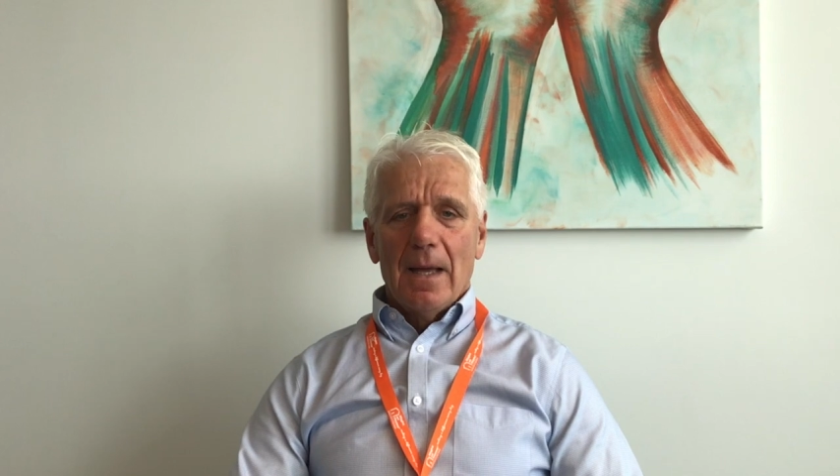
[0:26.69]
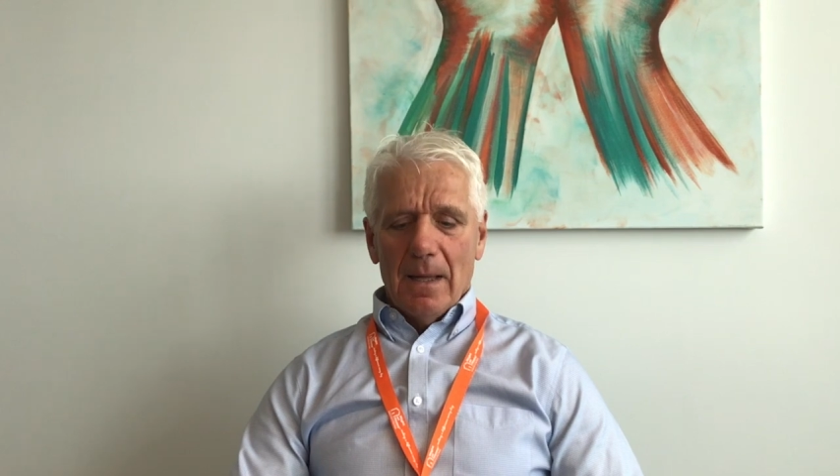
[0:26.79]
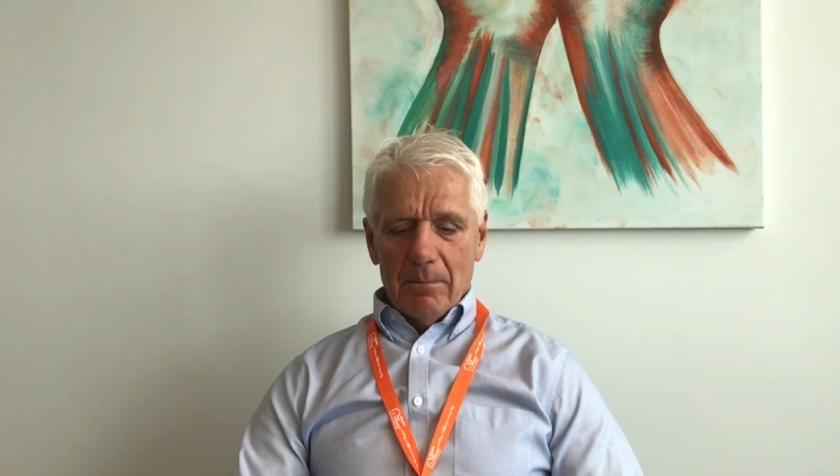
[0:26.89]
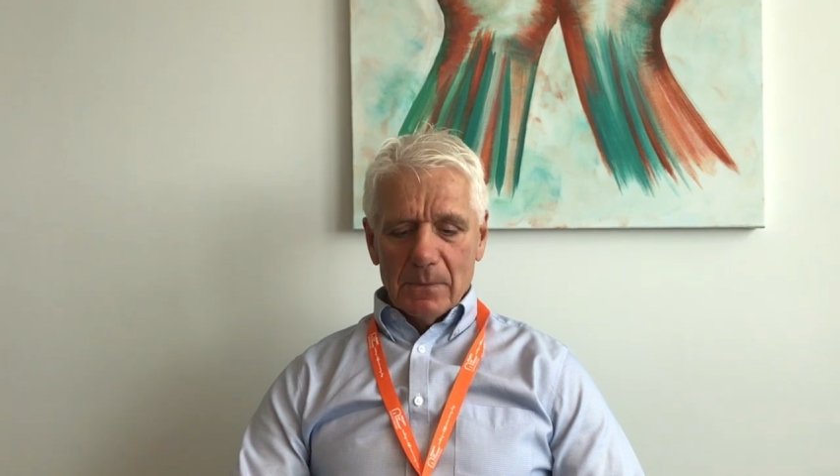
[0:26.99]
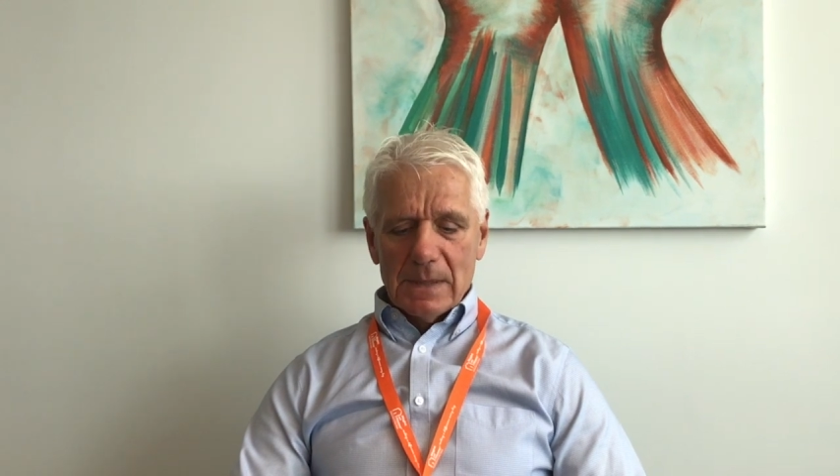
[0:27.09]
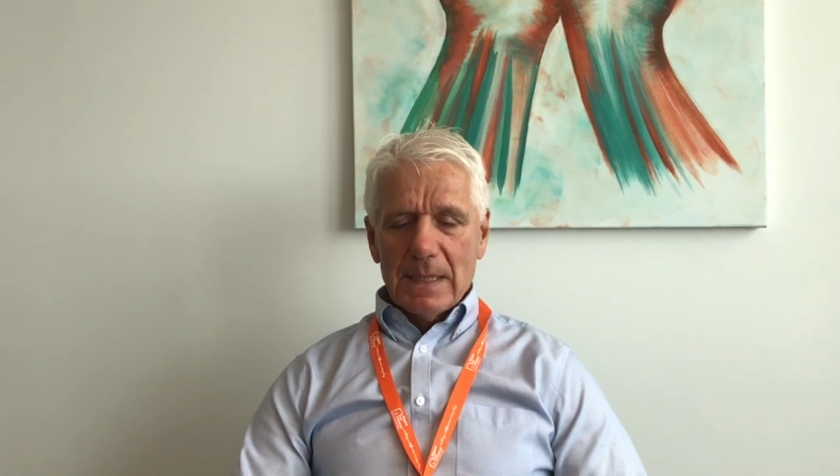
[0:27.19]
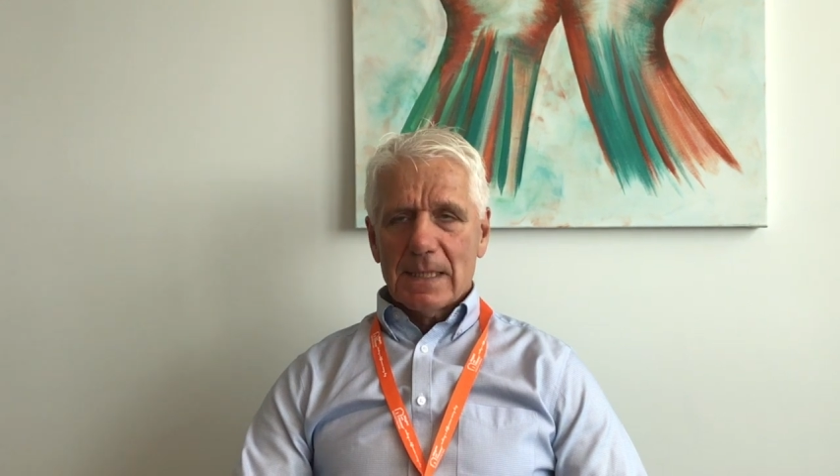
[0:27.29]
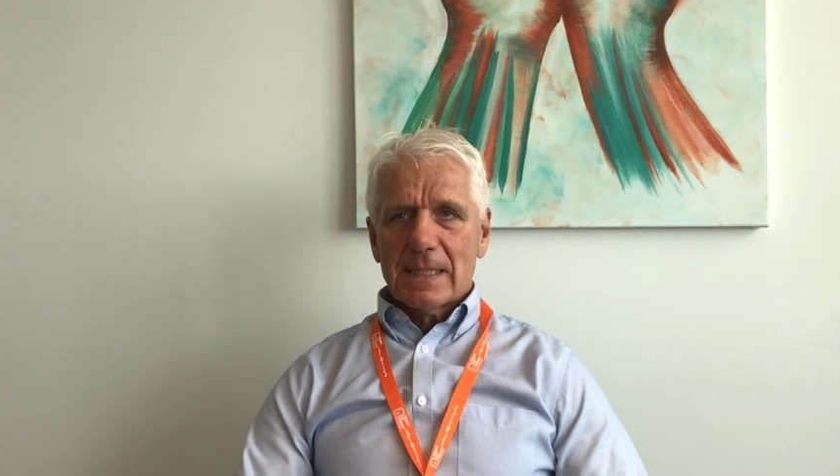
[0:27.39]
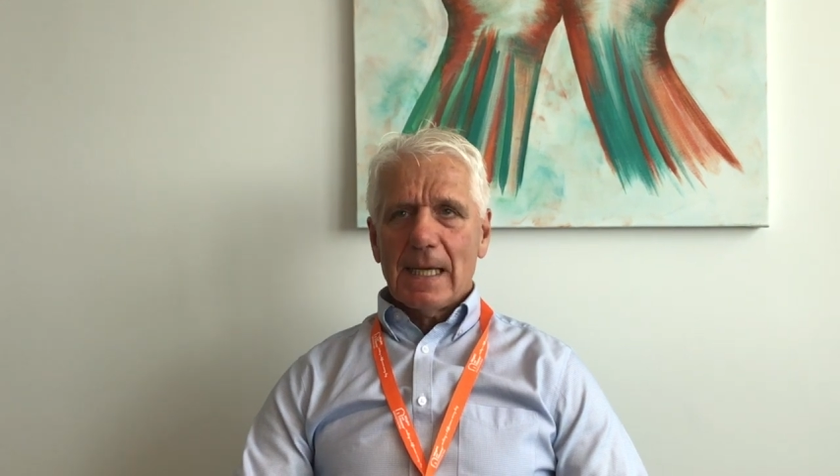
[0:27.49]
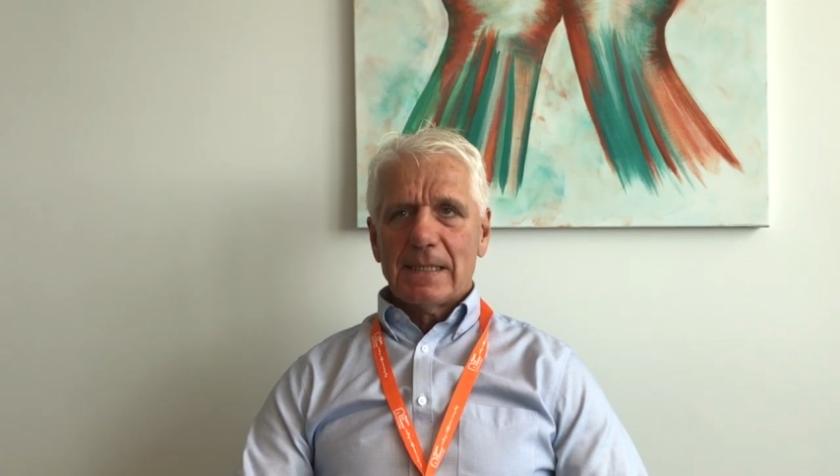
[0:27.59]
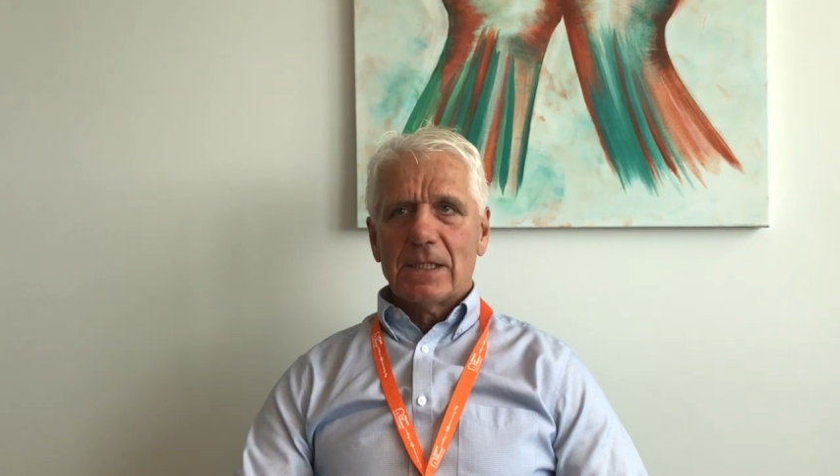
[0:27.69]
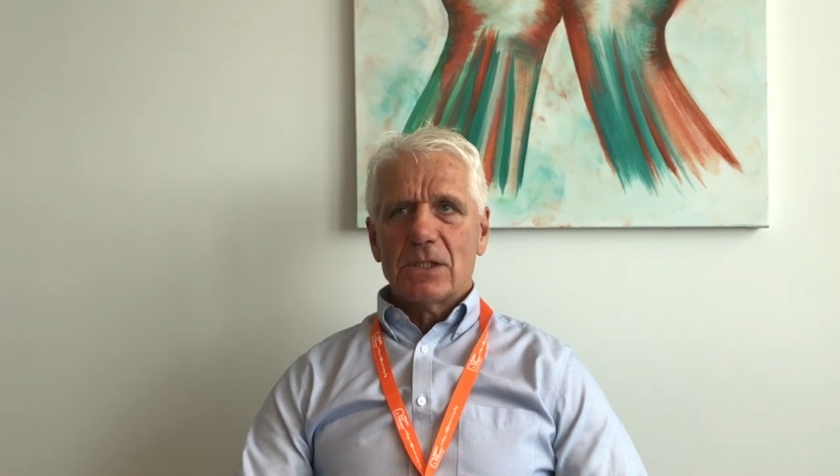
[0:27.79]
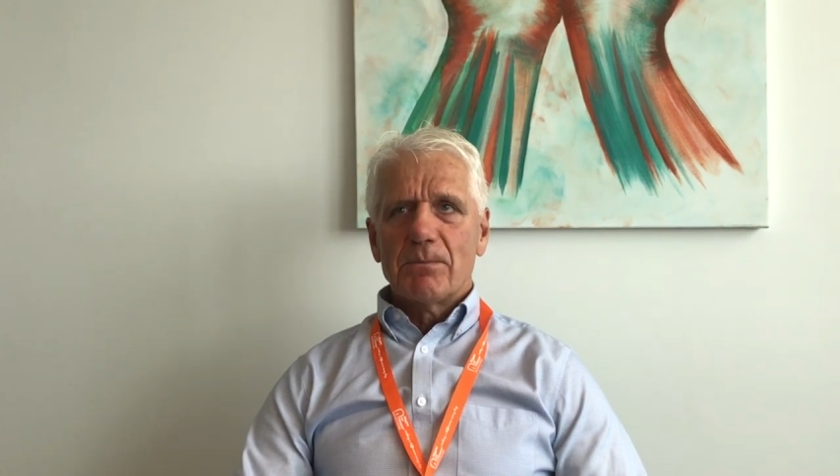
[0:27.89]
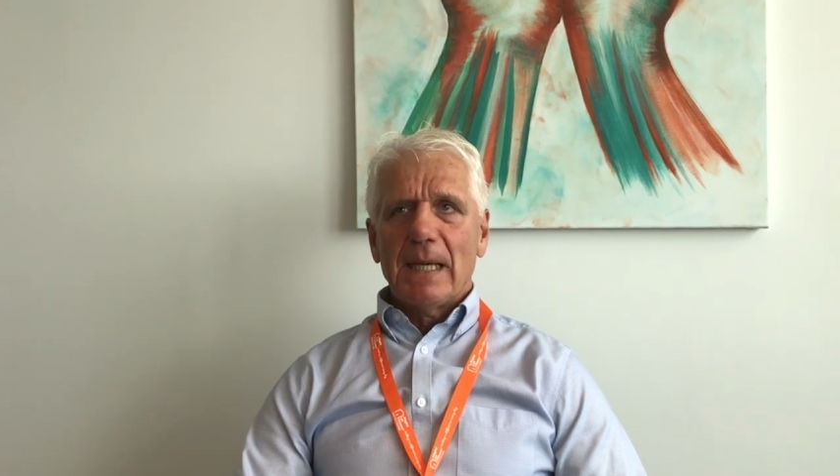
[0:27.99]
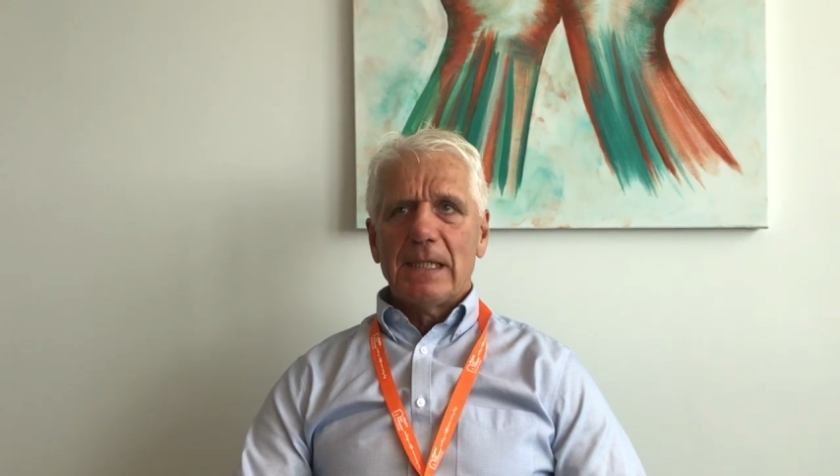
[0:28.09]
Um, this sector
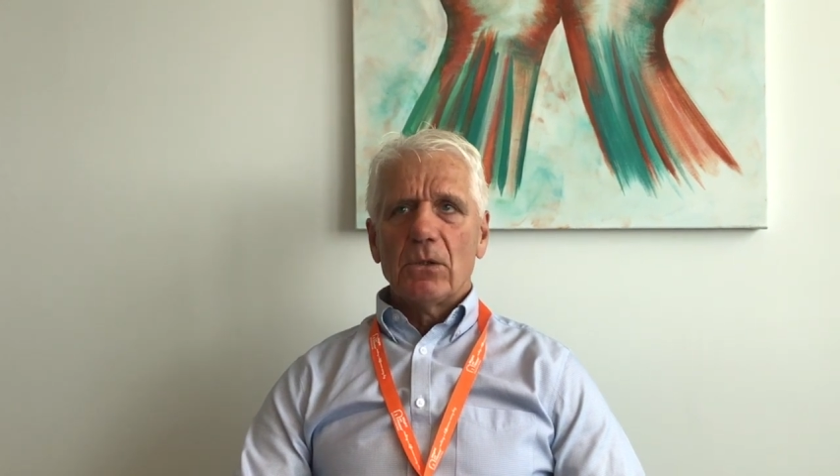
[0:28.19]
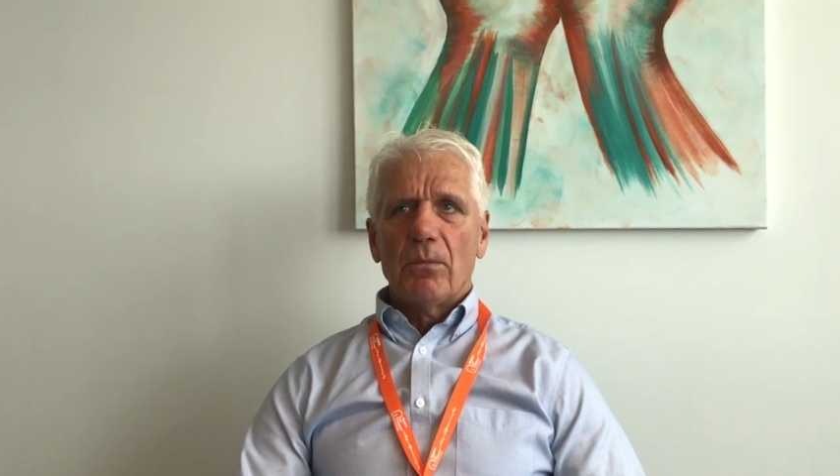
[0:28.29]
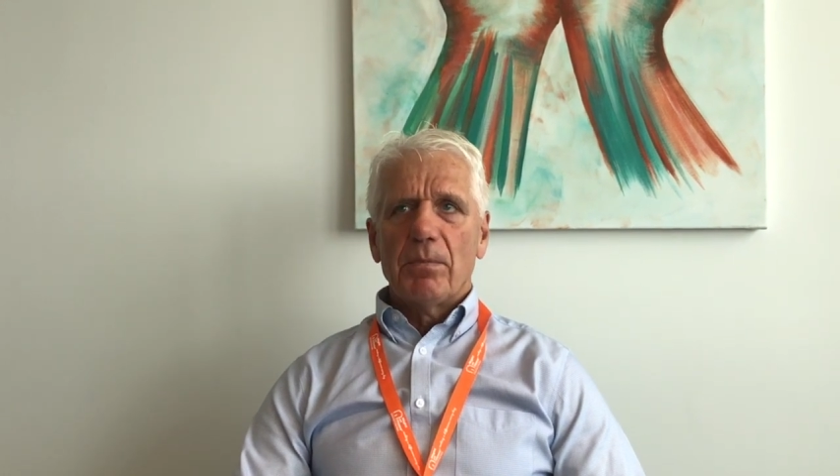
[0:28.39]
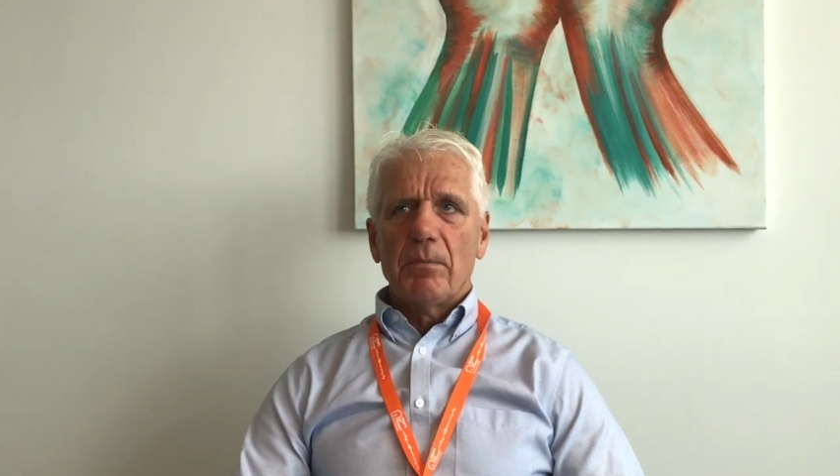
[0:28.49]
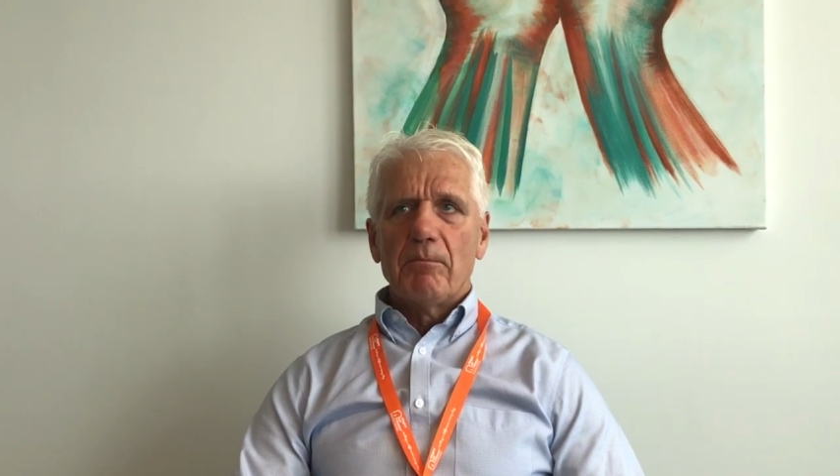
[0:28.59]
is made up